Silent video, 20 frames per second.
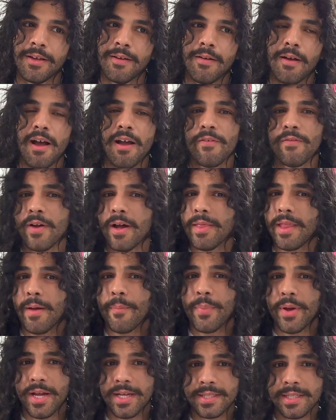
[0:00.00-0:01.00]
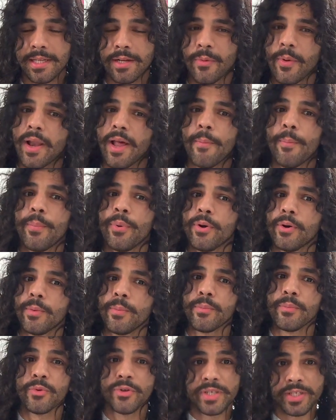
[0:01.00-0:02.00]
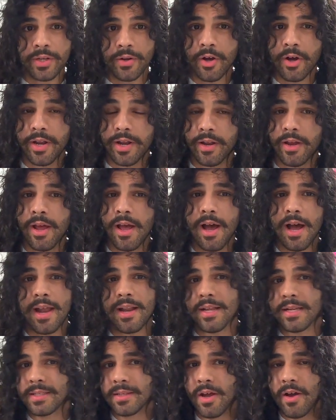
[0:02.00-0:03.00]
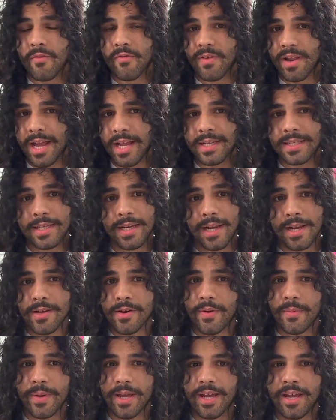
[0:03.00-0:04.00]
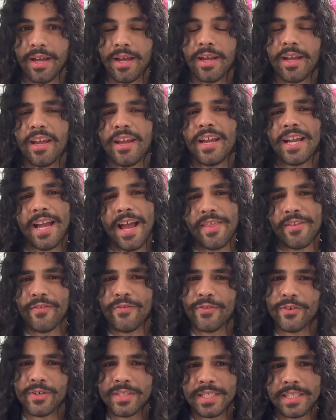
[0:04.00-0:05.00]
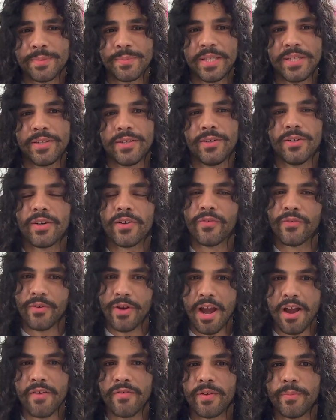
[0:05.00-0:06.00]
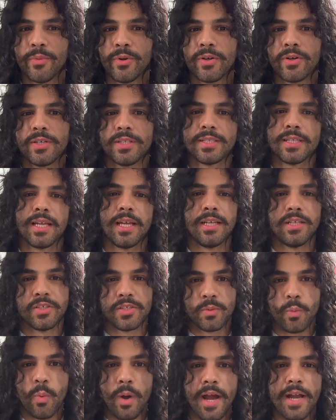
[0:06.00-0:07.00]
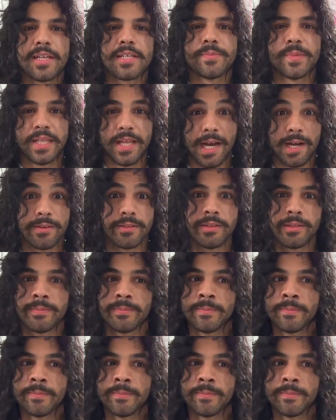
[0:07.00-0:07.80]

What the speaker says: I found that personally when I put music on and I start relaxing a little bit, it kind of forces me to look through everything because it just winds me down.